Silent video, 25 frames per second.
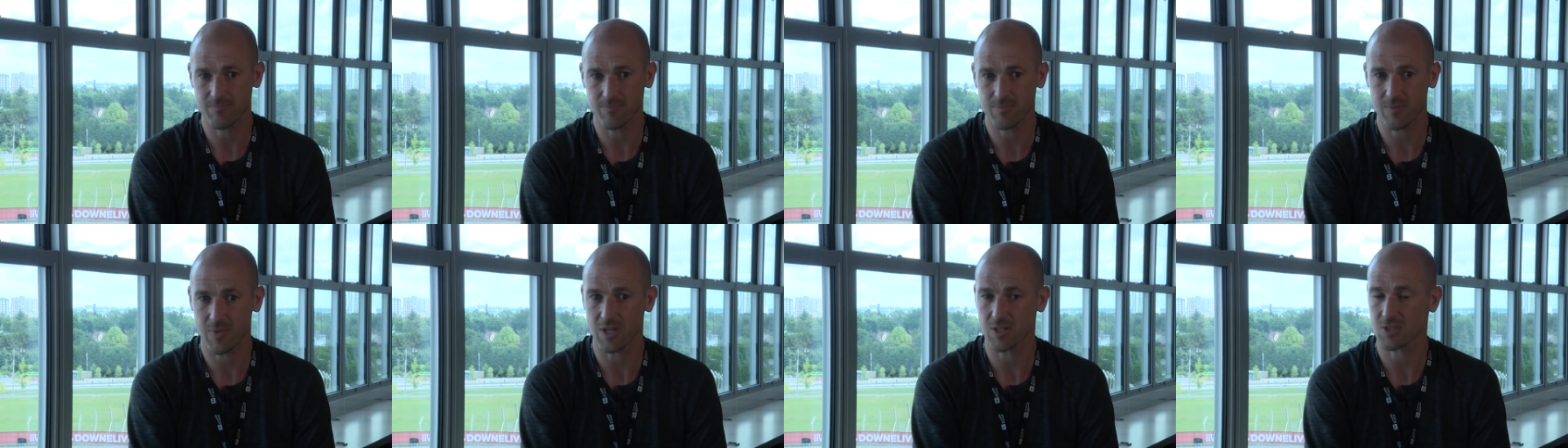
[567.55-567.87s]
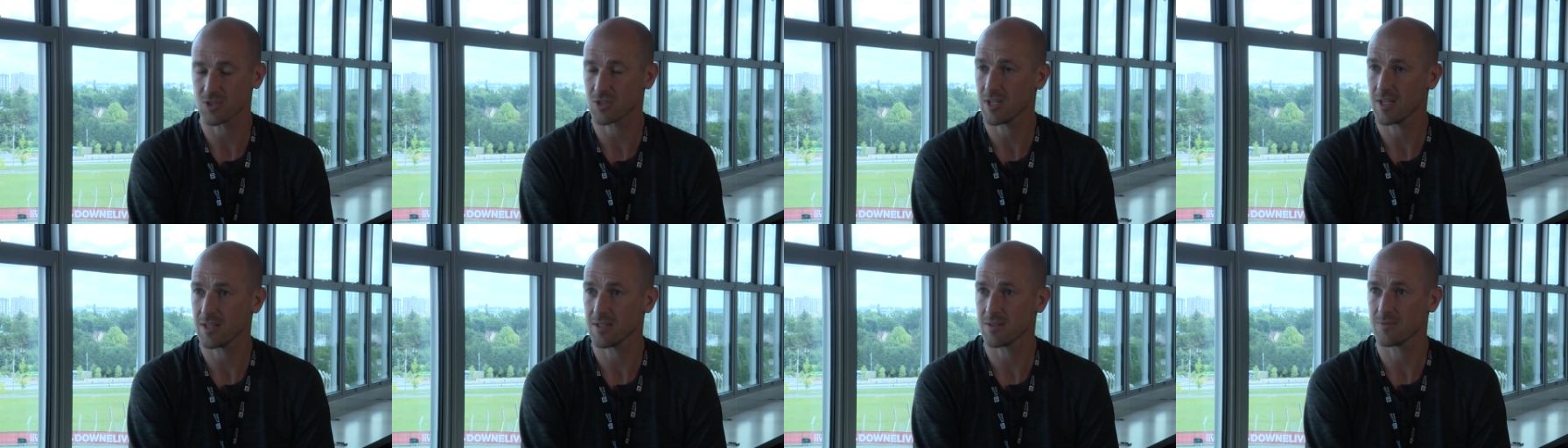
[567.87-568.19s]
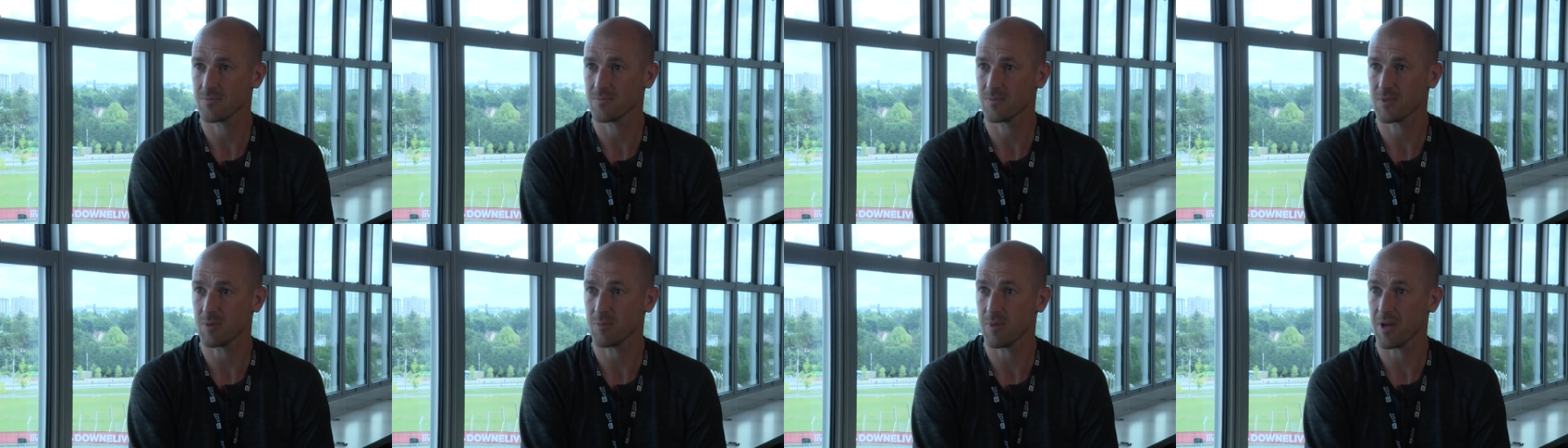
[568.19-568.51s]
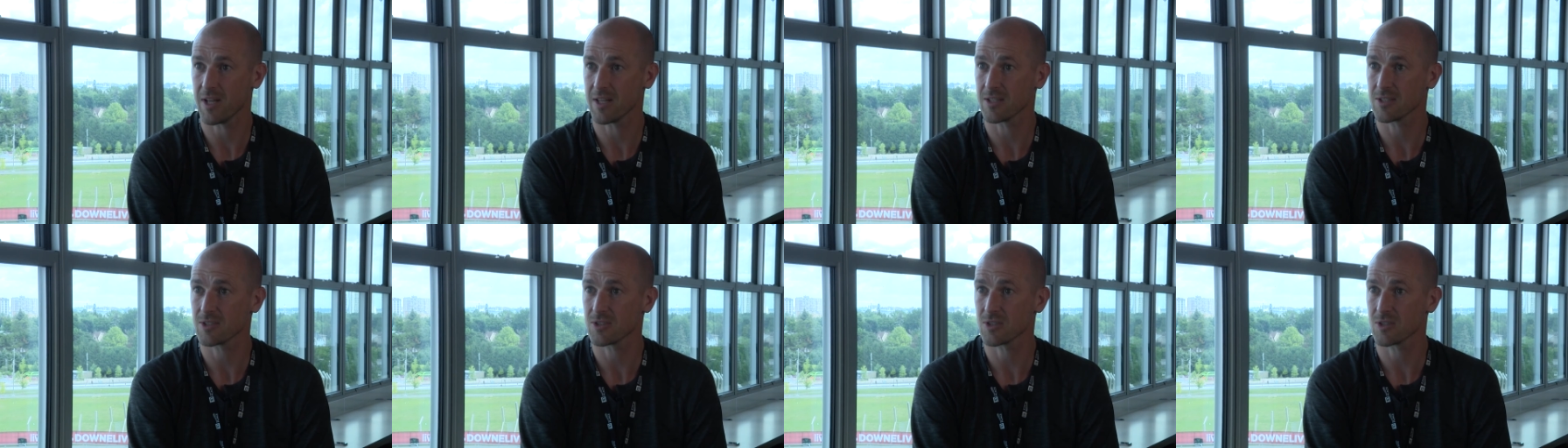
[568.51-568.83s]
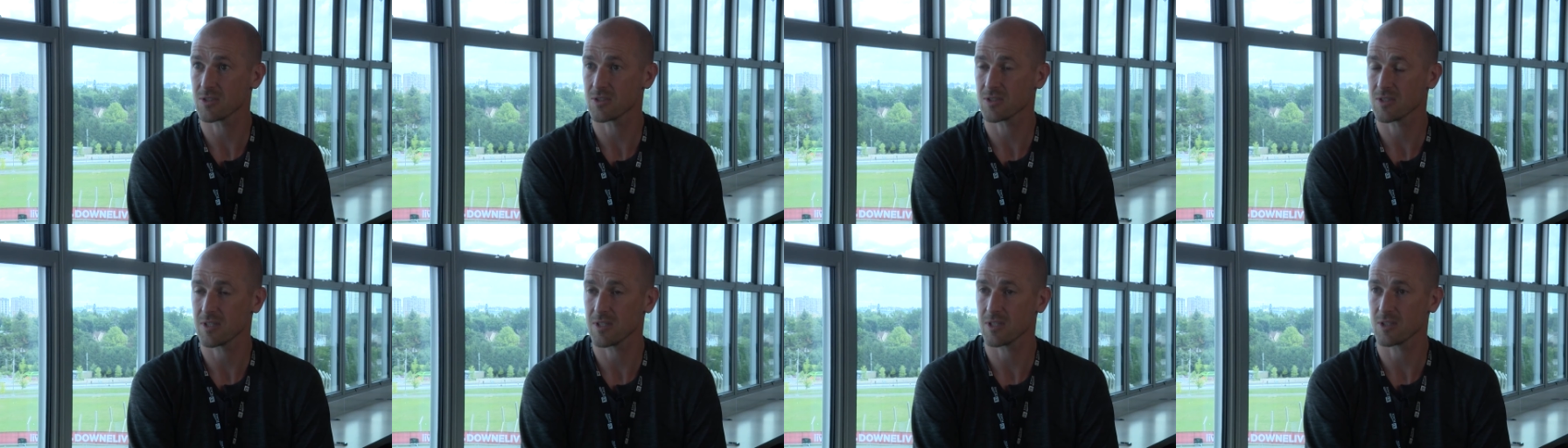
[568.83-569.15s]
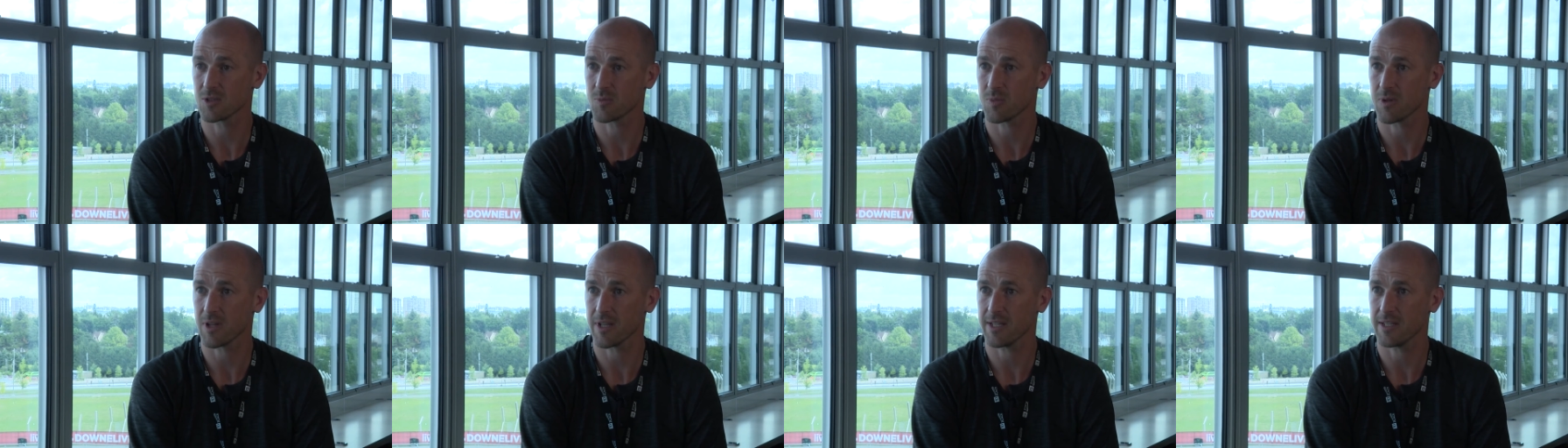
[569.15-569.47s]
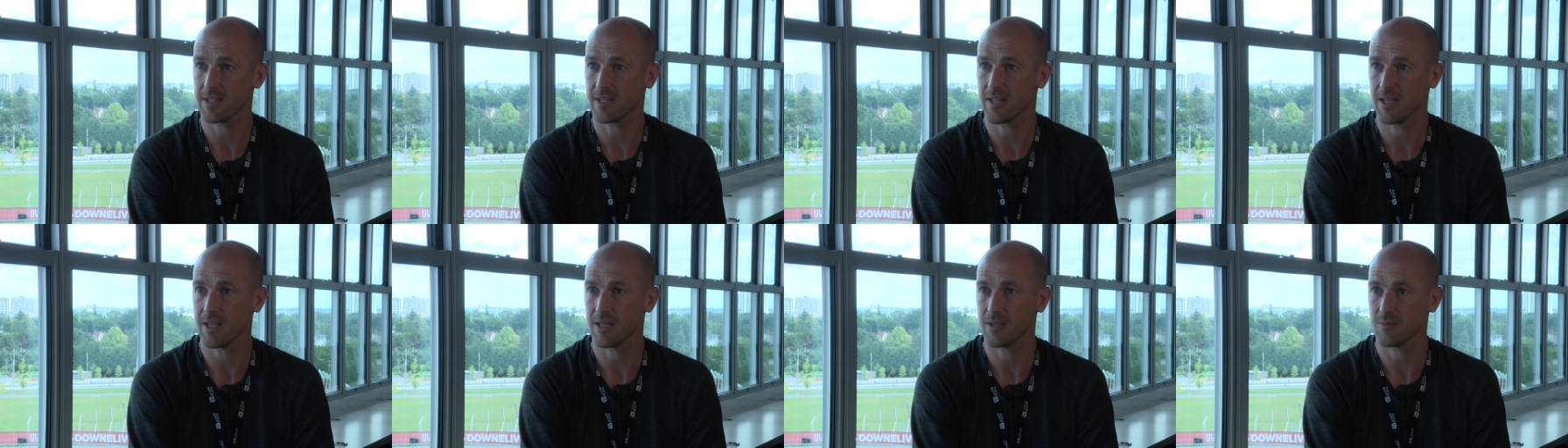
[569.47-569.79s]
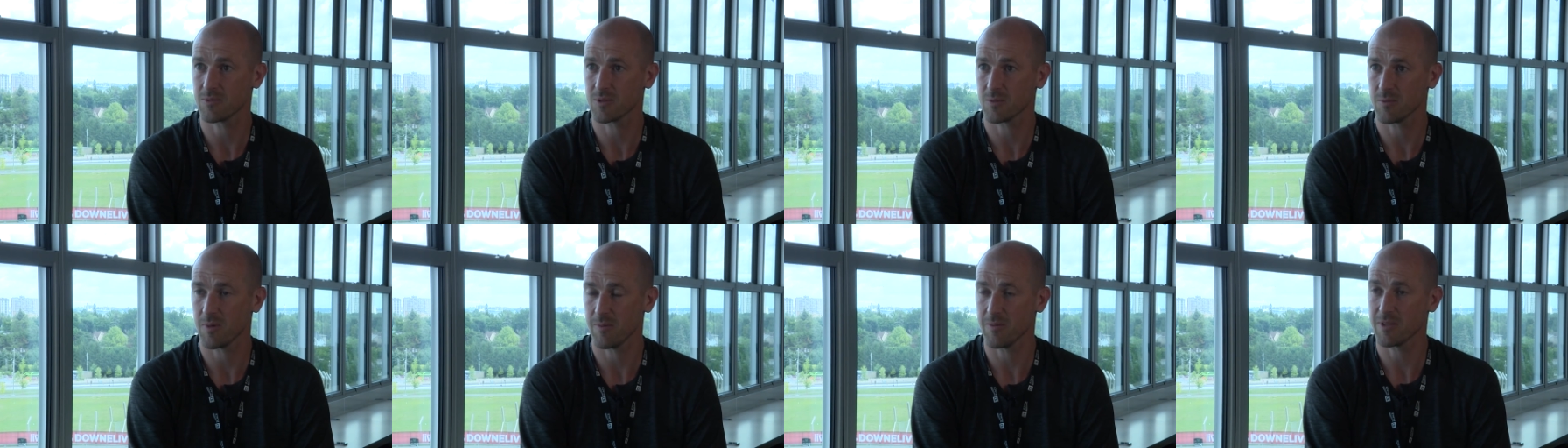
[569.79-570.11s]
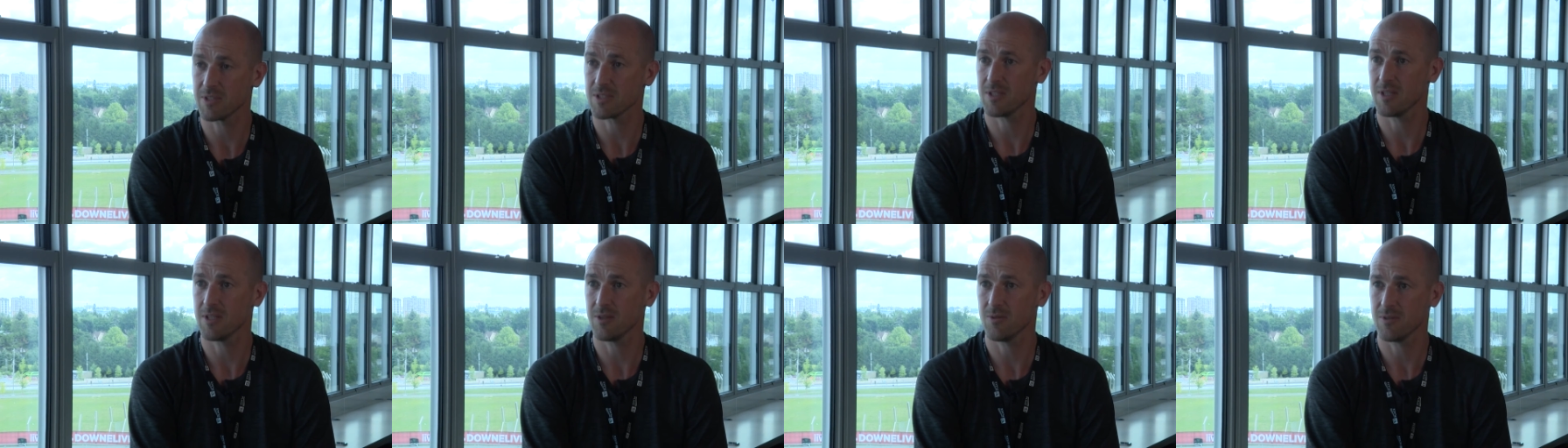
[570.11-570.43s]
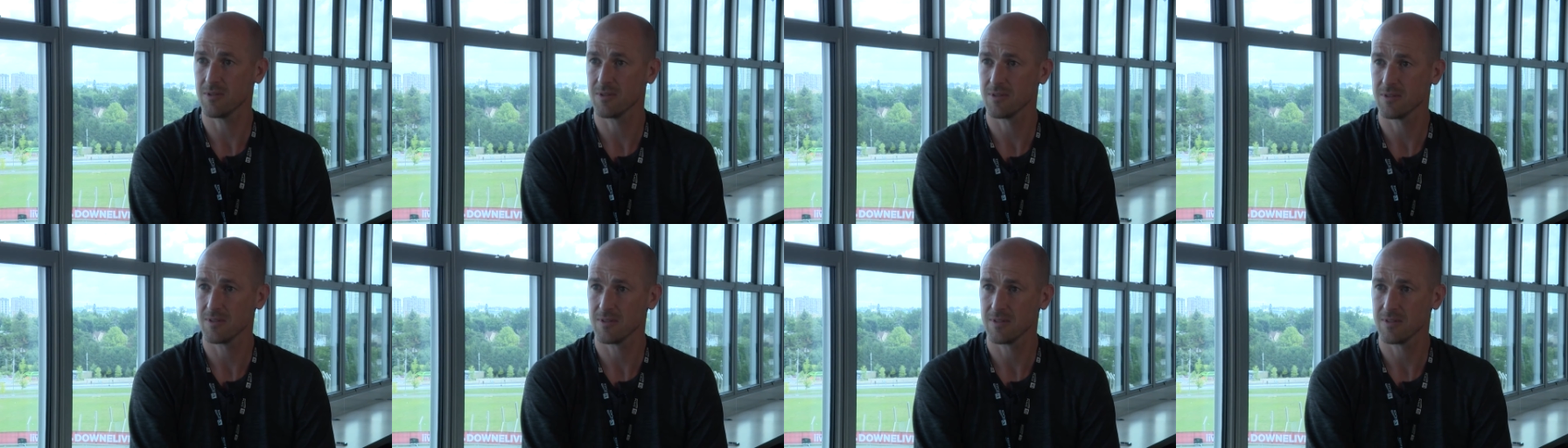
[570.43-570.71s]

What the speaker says: Marcel de Bellis has played games. Am I missing anyone?